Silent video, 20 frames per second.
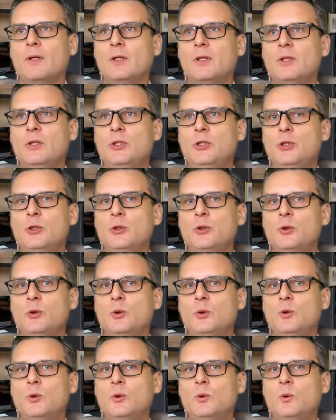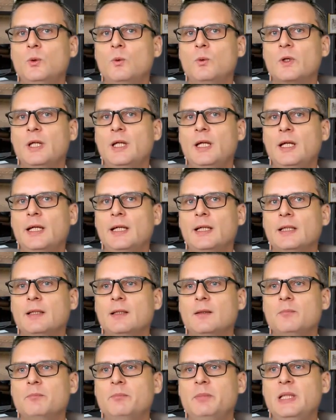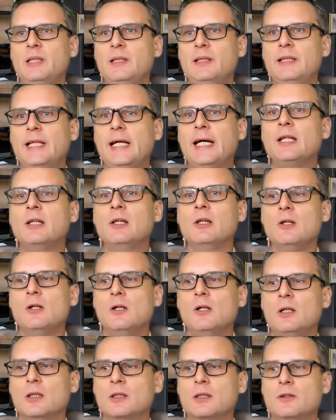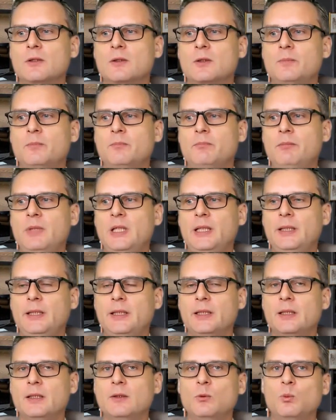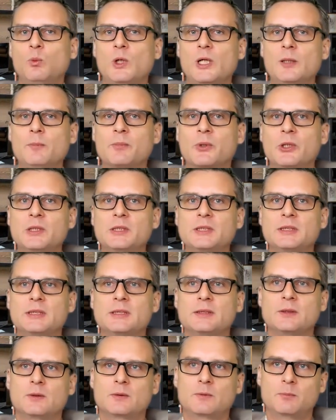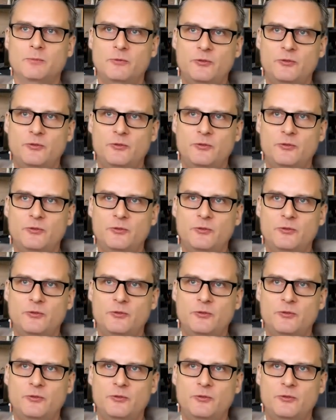you can be deadlocked, meaning one person